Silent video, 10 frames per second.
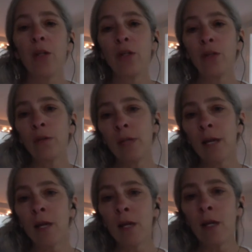
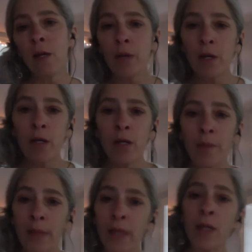Today will
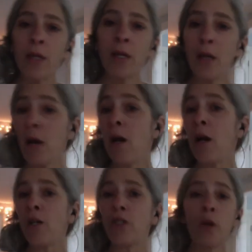be
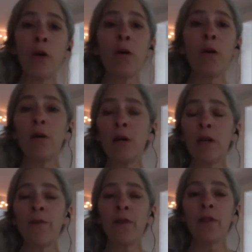a
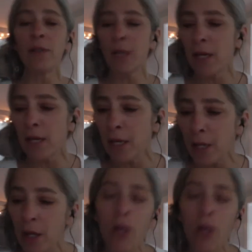joyful day.